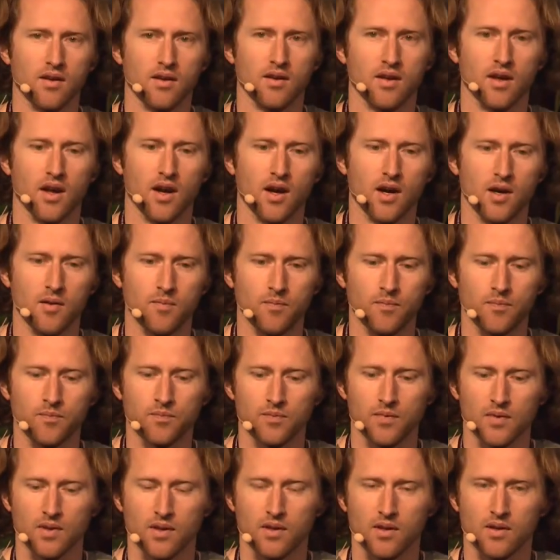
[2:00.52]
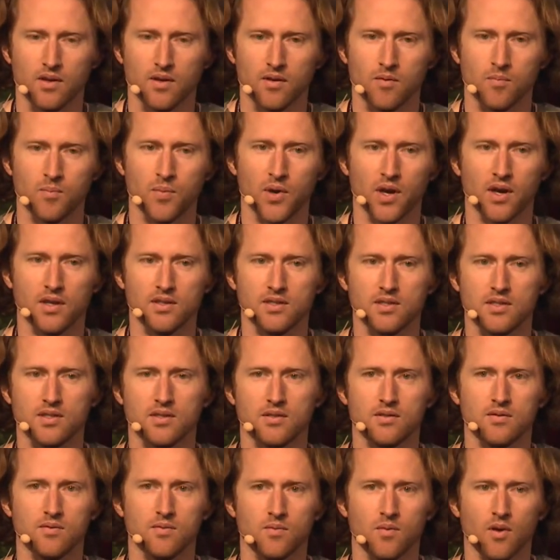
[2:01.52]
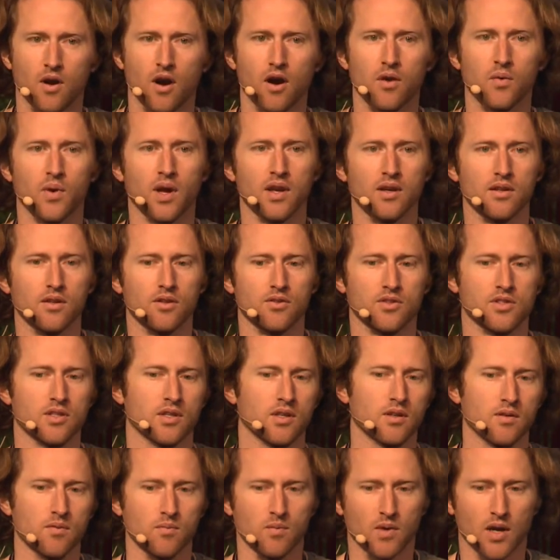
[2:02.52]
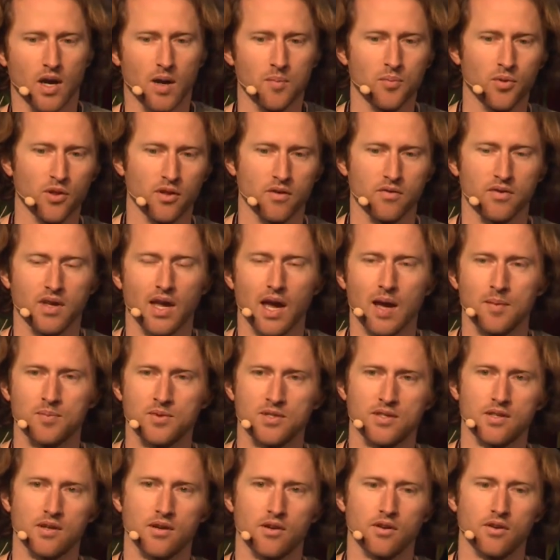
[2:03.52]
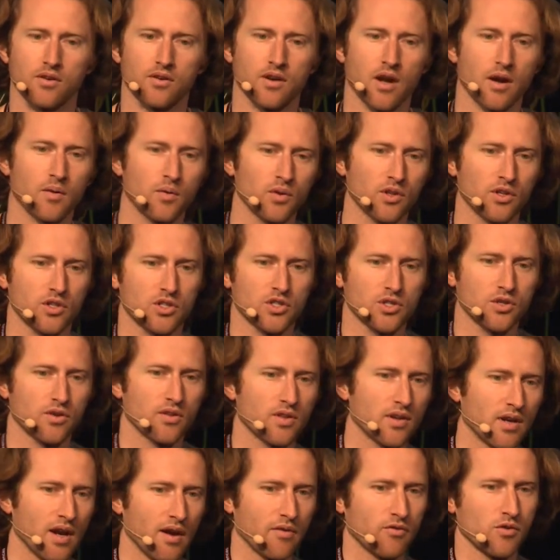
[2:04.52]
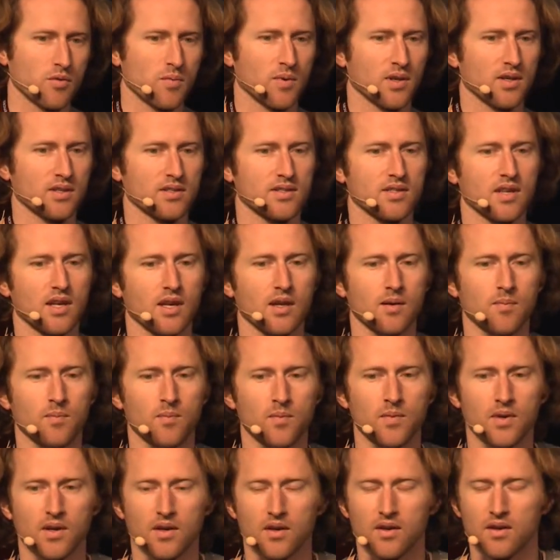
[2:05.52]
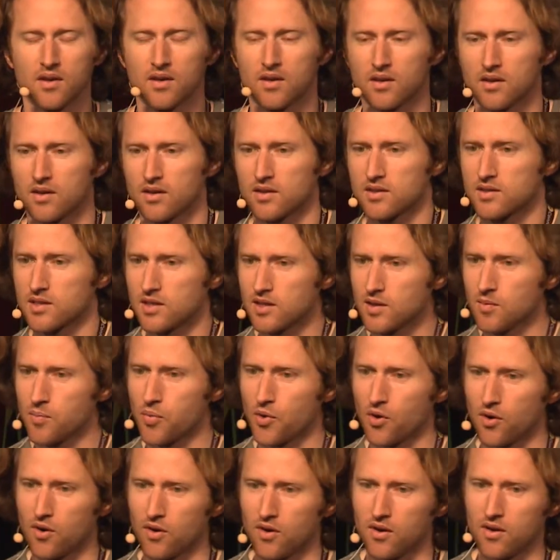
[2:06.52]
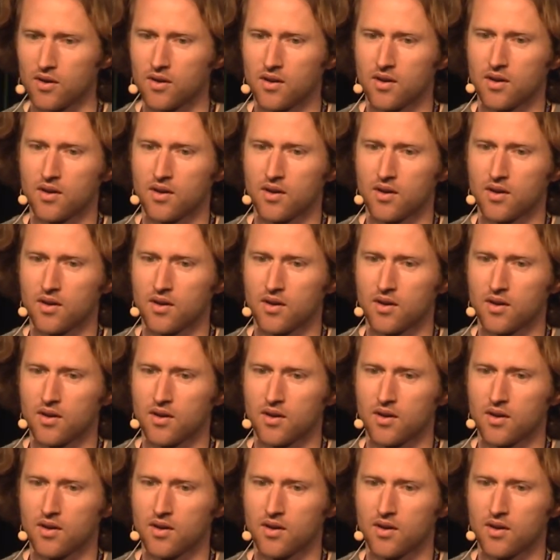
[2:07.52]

but already there's a couple of gaps there. You're not really sure that everybody's name is in the bowl.